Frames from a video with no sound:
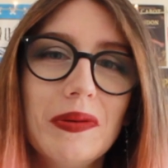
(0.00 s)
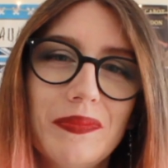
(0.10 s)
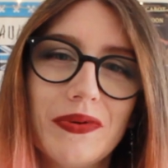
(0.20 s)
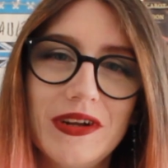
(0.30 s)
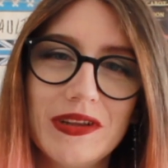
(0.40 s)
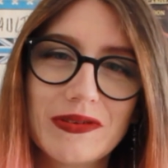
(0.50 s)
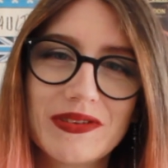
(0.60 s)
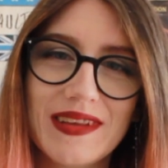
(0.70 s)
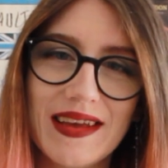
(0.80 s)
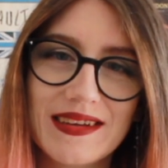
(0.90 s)
but it
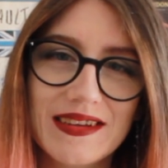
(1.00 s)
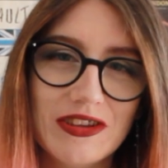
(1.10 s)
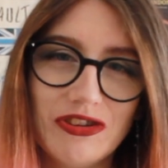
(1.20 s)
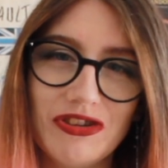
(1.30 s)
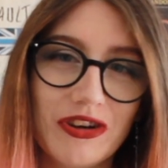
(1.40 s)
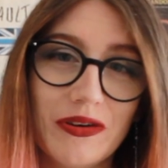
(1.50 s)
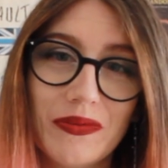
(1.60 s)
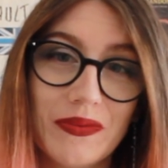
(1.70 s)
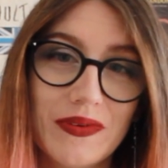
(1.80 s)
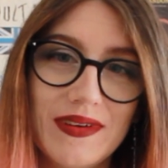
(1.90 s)
looks like in the
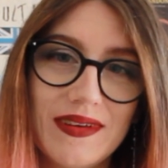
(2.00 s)
show